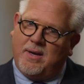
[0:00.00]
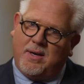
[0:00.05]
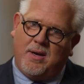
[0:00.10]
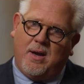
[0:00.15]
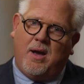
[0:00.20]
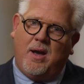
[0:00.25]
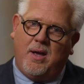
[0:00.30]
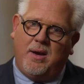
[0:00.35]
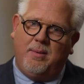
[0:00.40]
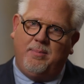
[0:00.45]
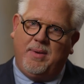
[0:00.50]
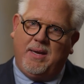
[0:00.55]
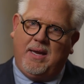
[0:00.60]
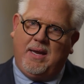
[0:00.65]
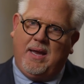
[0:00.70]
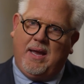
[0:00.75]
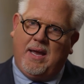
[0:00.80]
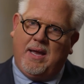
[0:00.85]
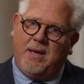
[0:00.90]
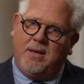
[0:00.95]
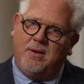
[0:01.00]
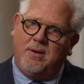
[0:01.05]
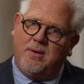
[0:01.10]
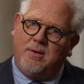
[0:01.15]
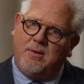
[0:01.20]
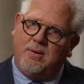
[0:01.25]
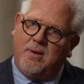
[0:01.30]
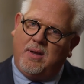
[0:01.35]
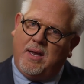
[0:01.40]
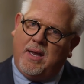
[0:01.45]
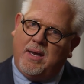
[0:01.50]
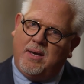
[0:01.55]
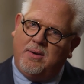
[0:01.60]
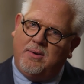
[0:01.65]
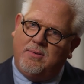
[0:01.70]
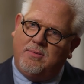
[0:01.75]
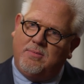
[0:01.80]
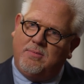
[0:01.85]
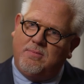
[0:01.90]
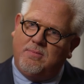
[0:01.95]
economy and
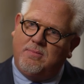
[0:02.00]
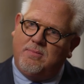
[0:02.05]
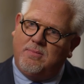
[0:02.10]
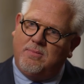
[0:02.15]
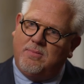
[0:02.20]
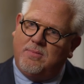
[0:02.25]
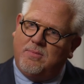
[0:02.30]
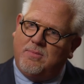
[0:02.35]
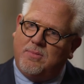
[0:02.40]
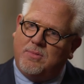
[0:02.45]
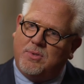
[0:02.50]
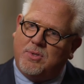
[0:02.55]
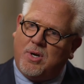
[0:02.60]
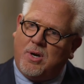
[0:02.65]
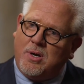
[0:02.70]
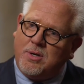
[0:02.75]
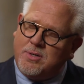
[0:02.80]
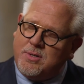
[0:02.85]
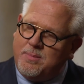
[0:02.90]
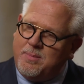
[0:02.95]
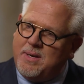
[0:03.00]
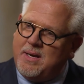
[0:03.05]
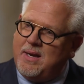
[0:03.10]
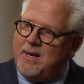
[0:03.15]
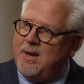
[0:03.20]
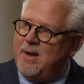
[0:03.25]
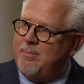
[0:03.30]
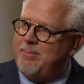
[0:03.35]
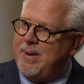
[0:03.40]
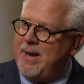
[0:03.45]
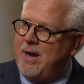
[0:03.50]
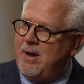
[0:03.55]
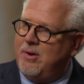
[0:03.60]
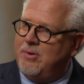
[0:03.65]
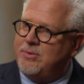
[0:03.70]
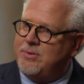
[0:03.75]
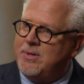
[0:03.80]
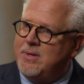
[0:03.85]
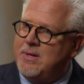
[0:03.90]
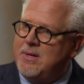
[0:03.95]
and talk to me
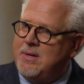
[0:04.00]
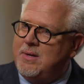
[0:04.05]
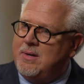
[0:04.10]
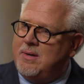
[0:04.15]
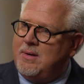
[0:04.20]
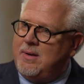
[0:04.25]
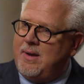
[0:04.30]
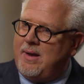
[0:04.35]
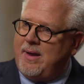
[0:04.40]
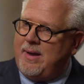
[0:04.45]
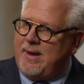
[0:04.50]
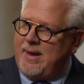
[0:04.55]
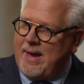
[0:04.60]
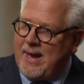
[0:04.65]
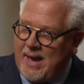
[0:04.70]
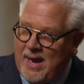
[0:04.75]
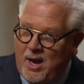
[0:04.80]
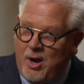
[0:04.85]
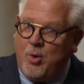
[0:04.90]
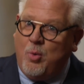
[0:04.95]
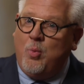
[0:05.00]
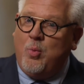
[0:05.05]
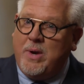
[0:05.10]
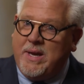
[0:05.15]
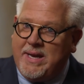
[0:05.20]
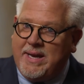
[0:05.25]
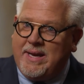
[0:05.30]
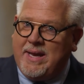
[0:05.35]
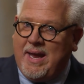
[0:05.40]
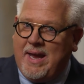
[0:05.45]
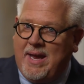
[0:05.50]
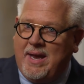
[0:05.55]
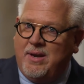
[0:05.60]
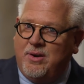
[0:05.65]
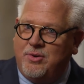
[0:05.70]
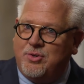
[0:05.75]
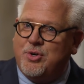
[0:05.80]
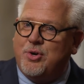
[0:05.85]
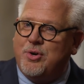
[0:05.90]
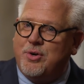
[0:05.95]
about how we
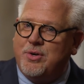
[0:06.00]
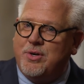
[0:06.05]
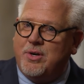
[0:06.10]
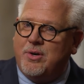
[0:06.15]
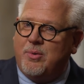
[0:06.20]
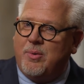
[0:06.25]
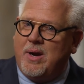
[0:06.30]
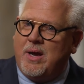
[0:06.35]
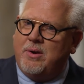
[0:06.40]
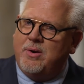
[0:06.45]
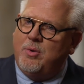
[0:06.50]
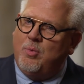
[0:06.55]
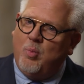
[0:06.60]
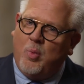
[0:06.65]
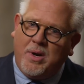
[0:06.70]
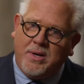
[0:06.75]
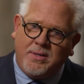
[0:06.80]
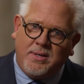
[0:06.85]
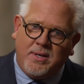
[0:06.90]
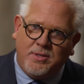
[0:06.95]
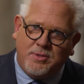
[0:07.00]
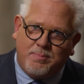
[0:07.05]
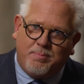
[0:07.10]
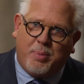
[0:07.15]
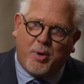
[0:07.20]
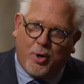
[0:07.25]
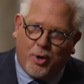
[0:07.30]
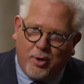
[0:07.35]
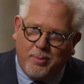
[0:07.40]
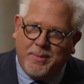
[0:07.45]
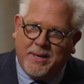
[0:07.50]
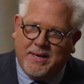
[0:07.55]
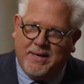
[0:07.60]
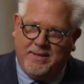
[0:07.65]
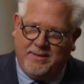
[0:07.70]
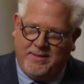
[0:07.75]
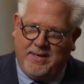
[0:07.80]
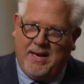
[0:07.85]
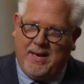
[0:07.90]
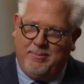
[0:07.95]
can turn it around and what does
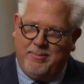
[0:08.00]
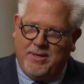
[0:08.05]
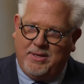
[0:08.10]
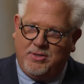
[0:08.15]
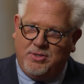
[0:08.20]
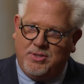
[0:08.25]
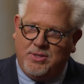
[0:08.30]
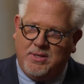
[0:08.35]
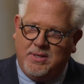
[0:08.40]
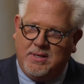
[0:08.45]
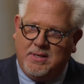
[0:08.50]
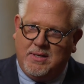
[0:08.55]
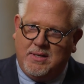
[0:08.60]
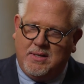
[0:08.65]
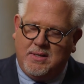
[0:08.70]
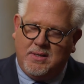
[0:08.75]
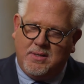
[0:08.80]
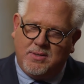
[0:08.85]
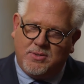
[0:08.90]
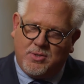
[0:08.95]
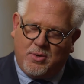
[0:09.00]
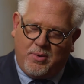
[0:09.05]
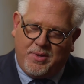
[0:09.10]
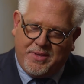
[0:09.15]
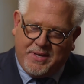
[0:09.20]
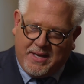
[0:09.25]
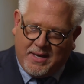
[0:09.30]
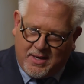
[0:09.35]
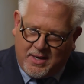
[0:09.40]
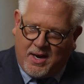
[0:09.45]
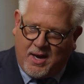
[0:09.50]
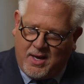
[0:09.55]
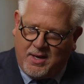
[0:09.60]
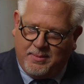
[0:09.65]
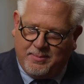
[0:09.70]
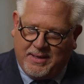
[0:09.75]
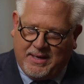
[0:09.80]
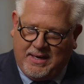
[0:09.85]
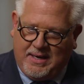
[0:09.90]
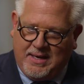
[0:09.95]
permanent damage. So on the
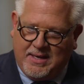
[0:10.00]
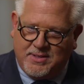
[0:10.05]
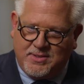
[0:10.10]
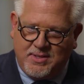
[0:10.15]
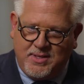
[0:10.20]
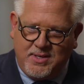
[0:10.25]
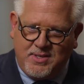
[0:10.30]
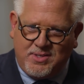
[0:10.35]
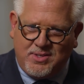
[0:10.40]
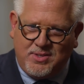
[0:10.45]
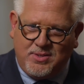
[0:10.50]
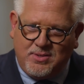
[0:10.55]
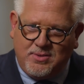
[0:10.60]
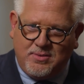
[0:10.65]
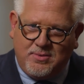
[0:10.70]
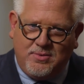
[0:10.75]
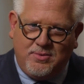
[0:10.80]
economy, is this